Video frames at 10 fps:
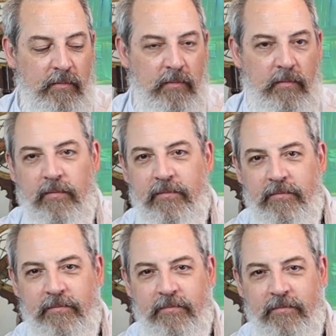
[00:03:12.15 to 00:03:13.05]

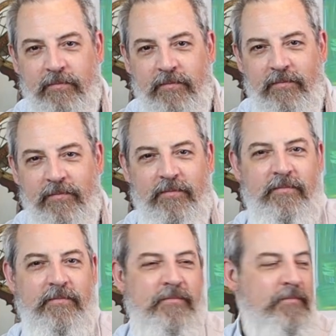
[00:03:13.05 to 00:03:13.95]

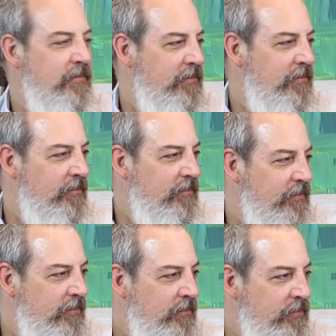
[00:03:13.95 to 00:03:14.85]

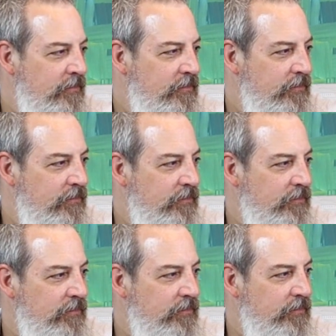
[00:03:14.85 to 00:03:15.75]

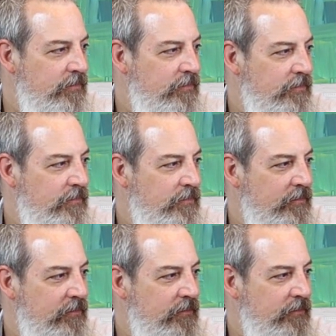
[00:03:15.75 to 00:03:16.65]

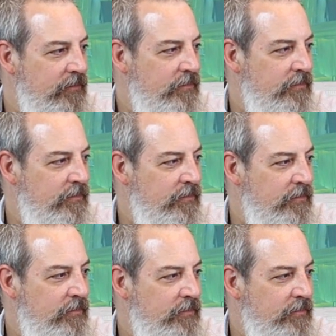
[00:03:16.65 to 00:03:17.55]

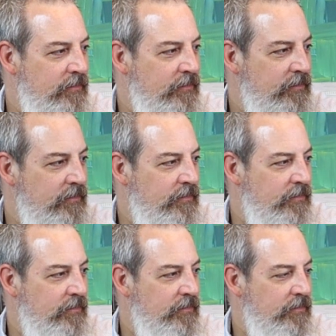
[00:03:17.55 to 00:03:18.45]

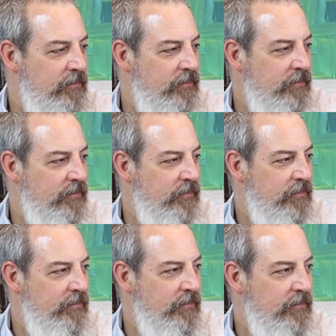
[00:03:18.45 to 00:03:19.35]

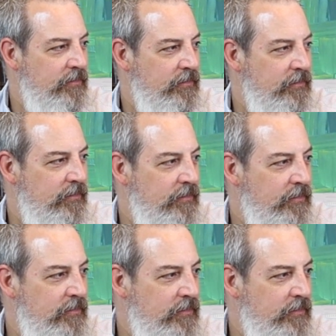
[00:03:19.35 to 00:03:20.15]
No words are spoken by the person on screen.